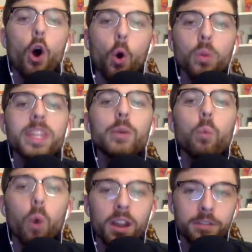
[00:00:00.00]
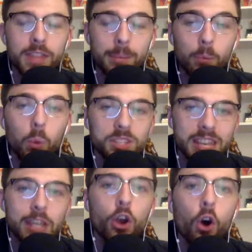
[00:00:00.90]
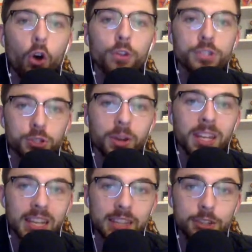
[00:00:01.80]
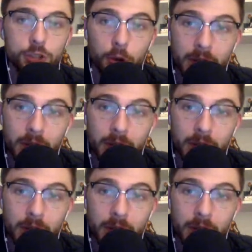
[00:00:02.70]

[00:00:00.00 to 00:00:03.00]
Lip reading: Only one of them was a called strike in the zone.